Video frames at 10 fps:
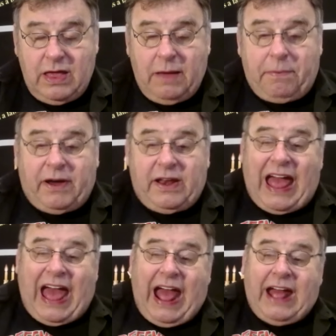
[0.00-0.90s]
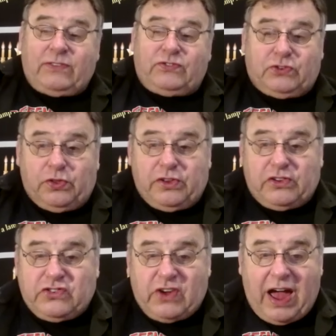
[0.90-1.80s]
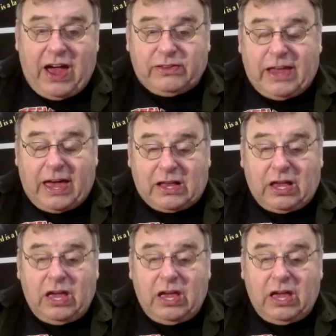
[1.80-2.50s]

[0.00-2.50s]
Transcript: but adds to the childlike